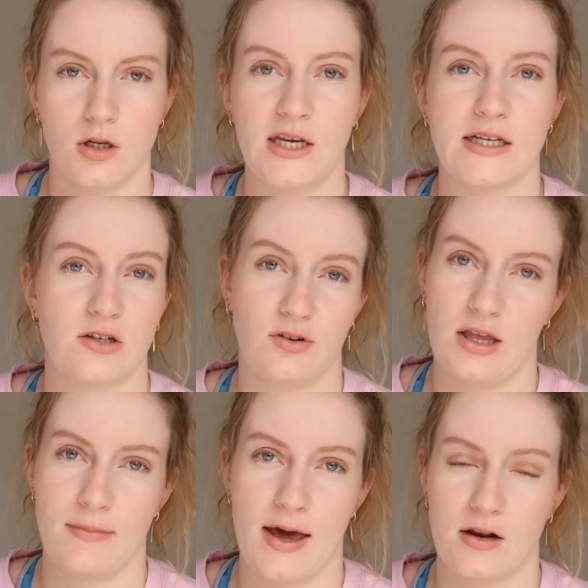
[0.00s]
it doesn't
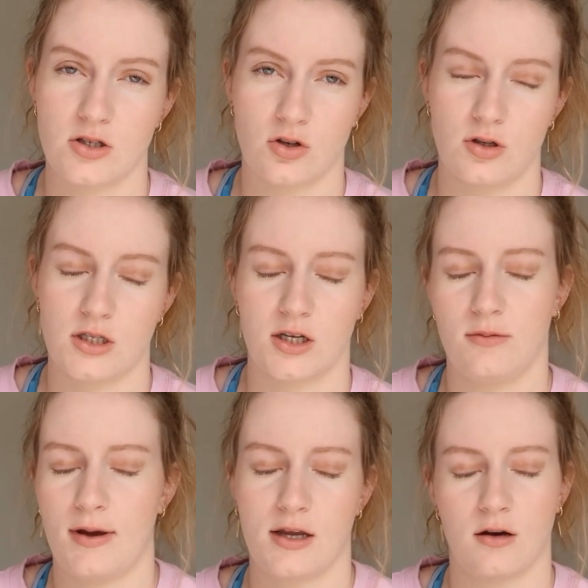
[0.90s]
really matter as long as like
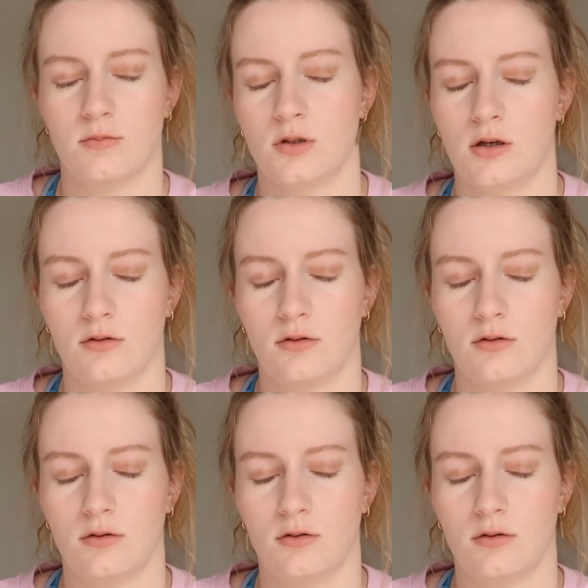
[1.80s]
your makeup and